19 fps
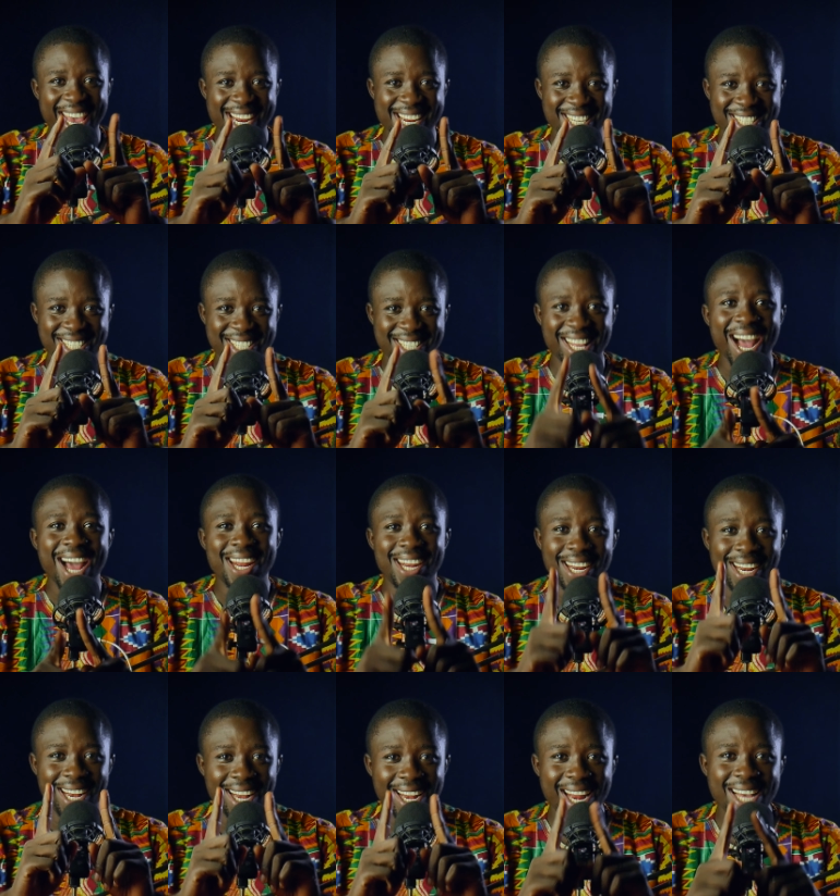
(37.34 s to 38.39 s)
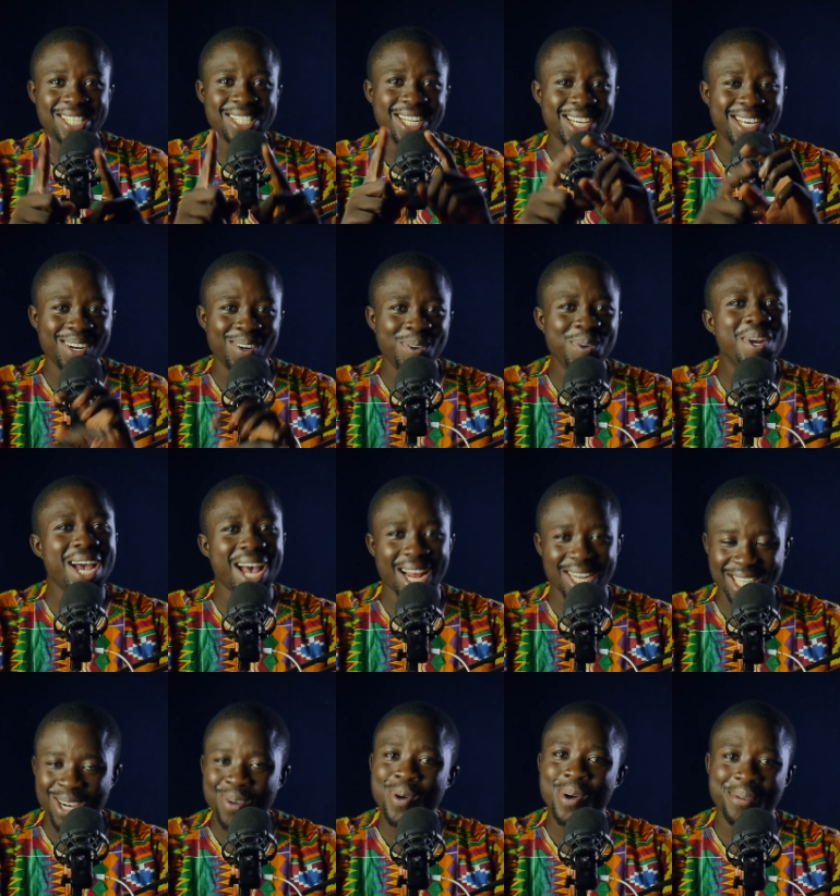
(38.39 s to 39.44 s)
it is done. Let's take a look
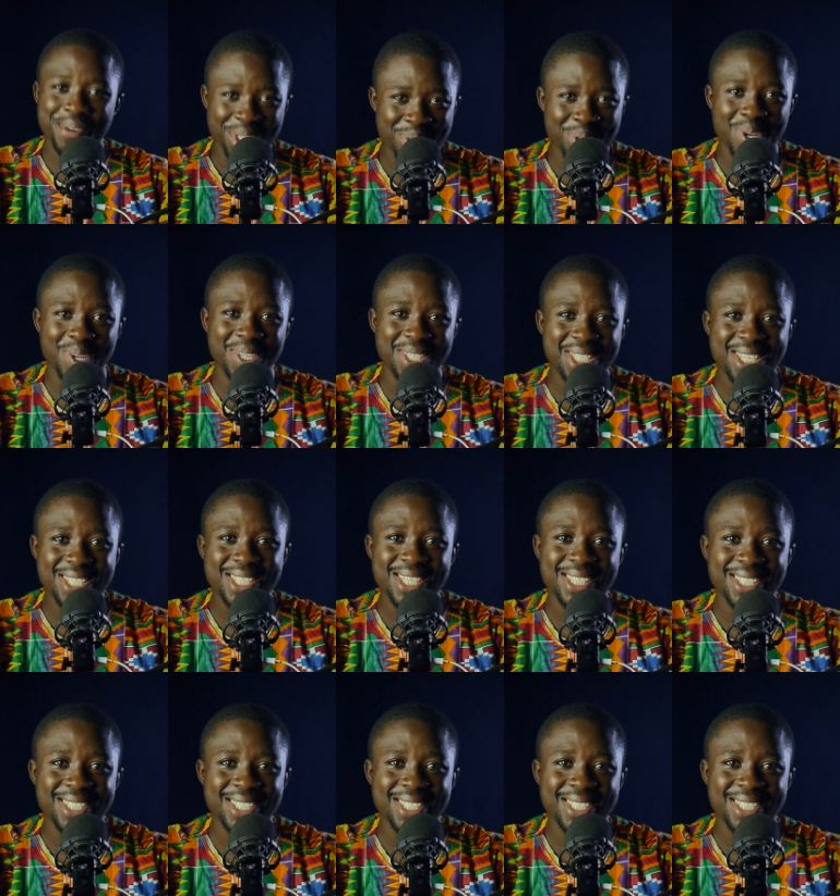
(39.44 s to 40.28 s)
at our results.